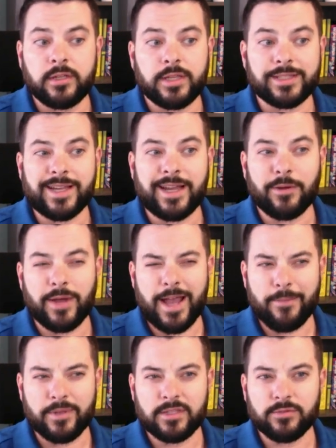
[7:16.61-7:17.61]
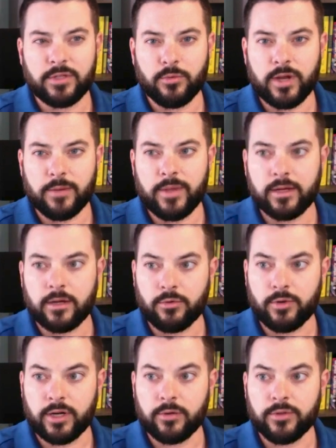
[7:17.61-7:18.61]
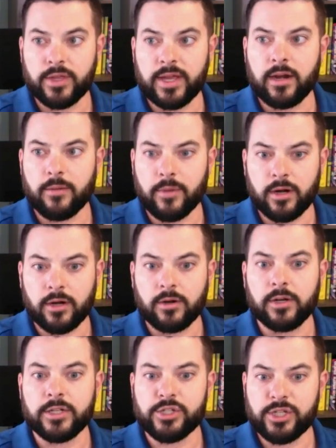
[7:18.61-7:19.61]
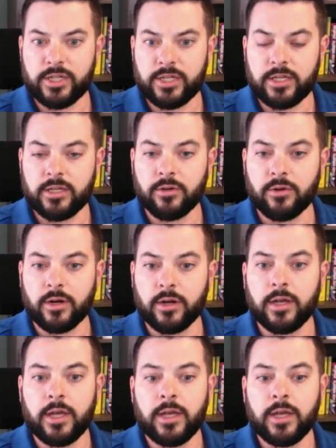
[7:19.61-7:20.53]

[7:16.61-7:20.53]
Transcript: That's kind of what happens when you want to make a career with an Aramark or a GE or